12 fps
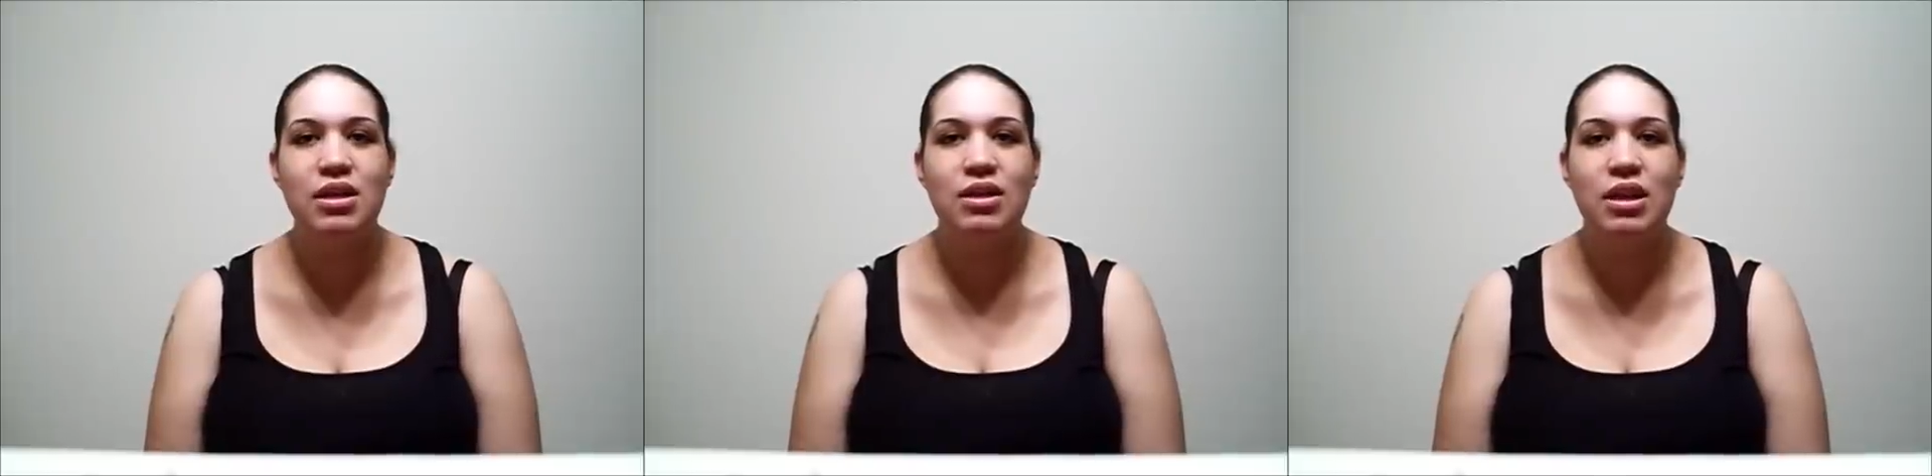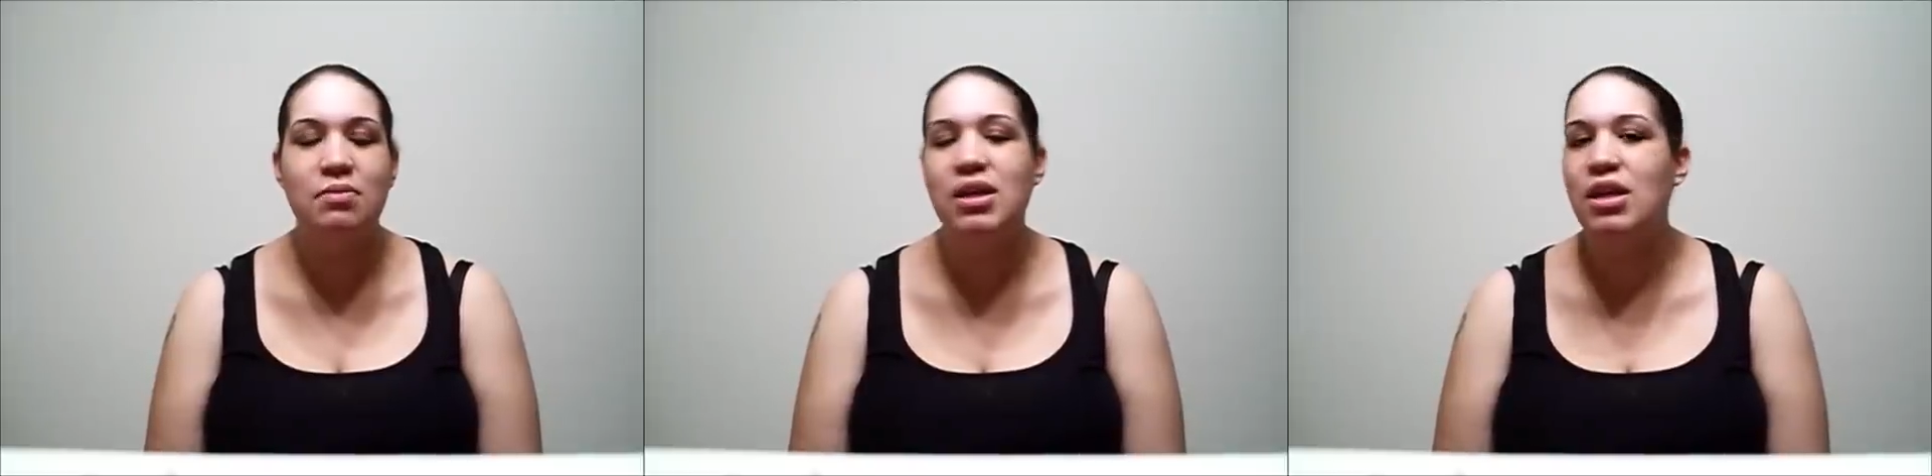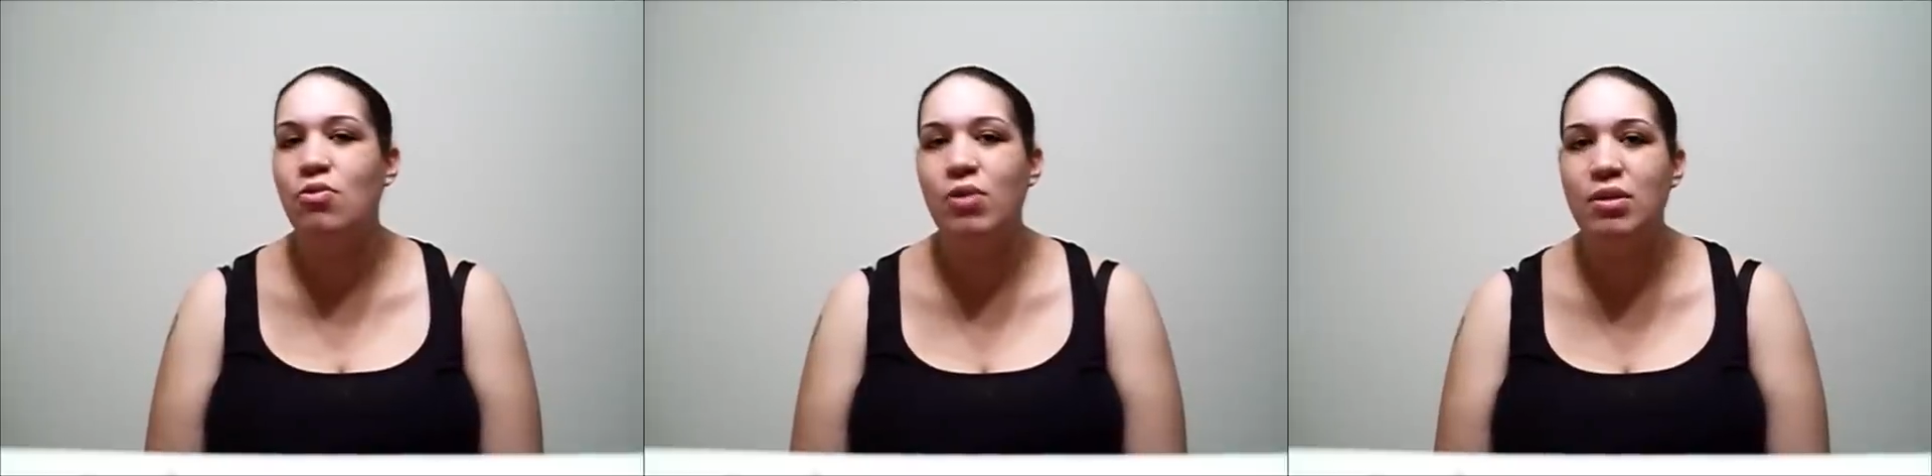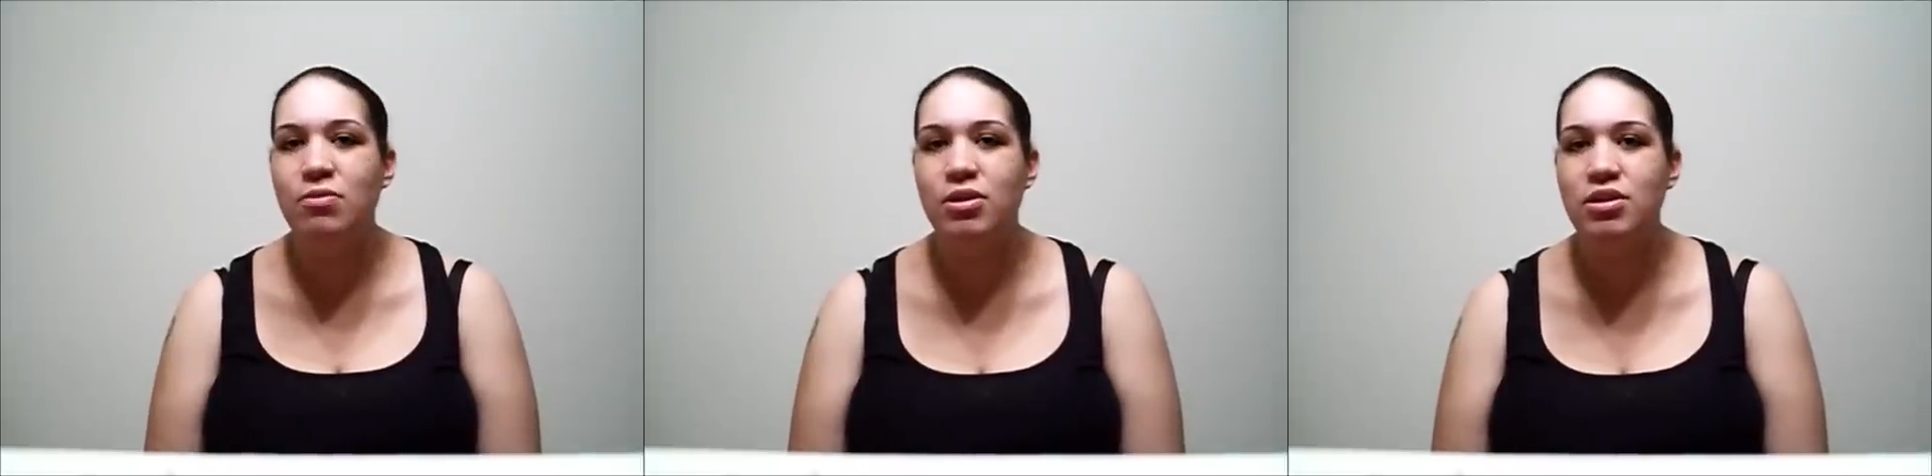and like make it
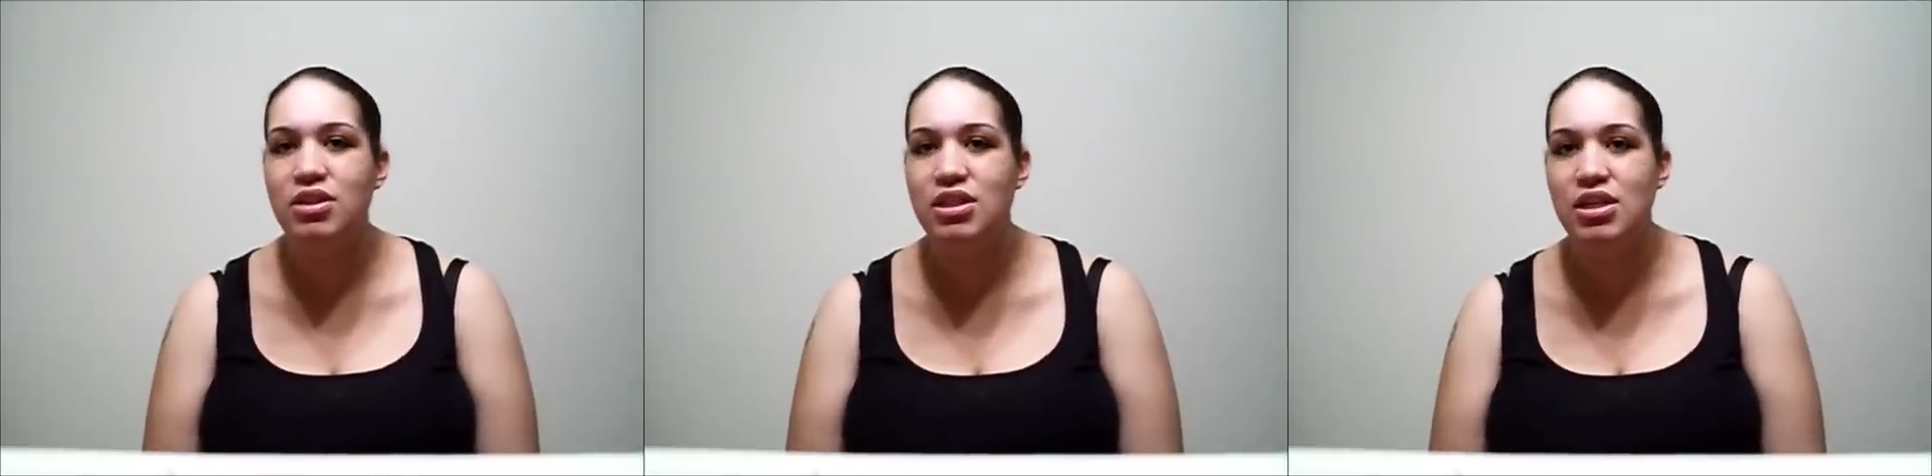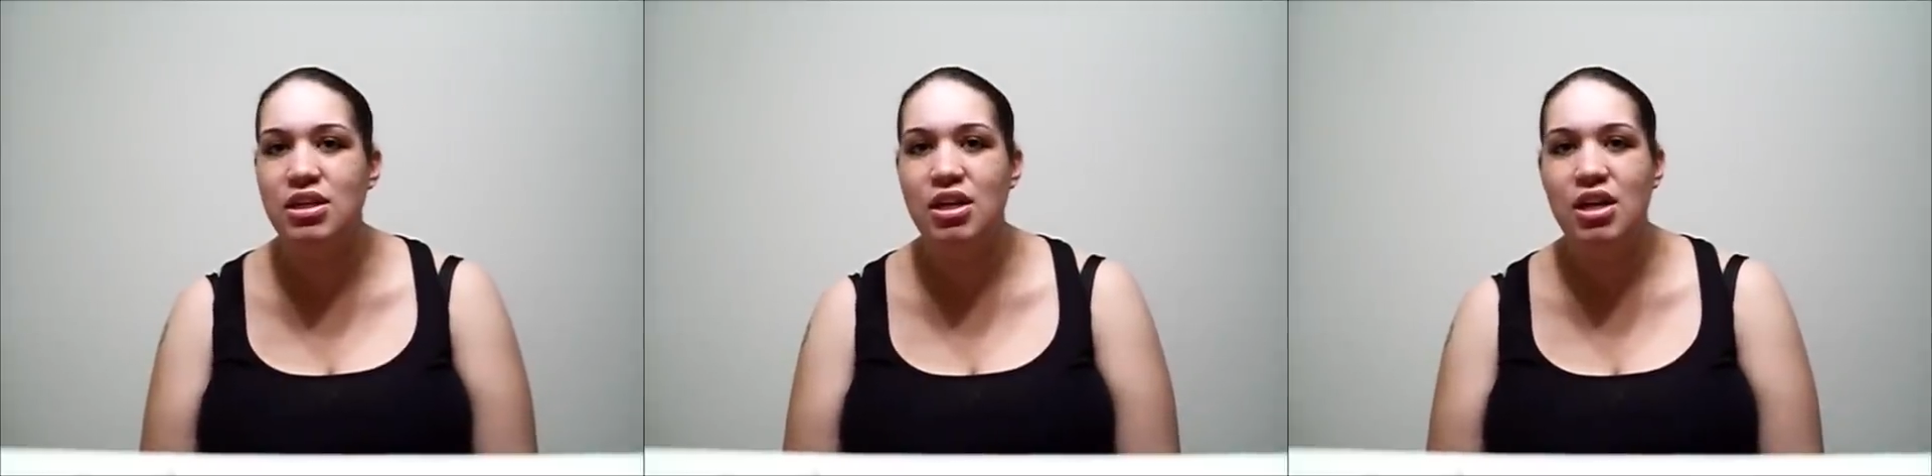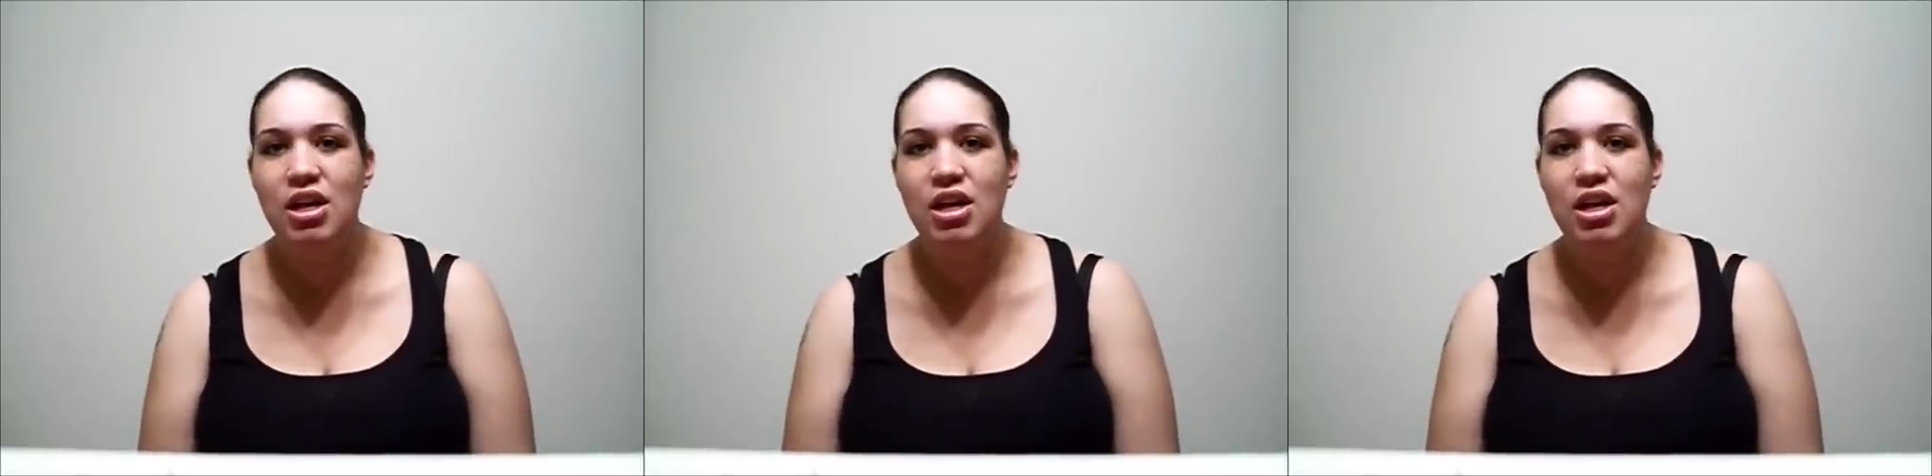way worse than